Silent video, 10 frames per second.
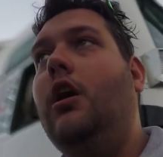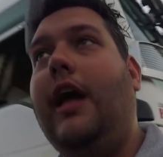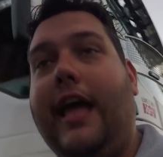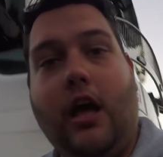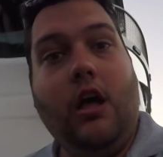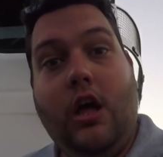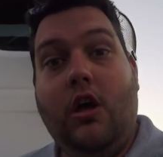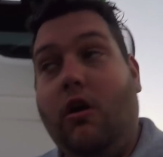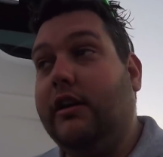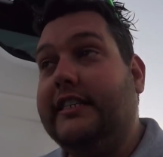here
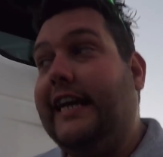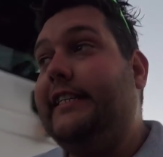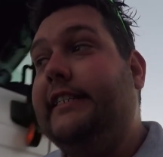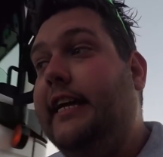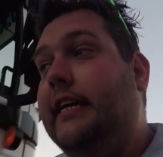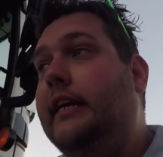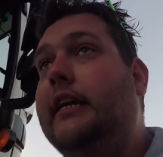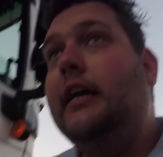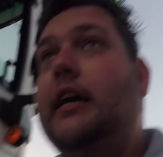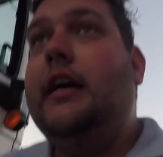on a Saturday,
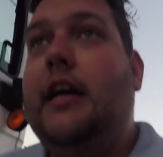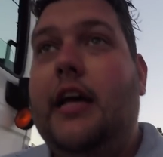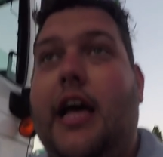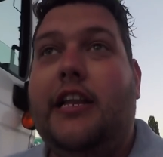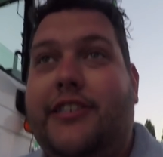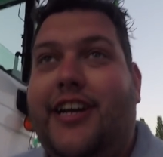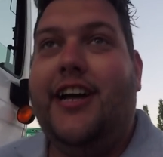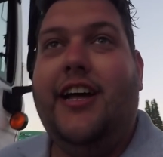and uh,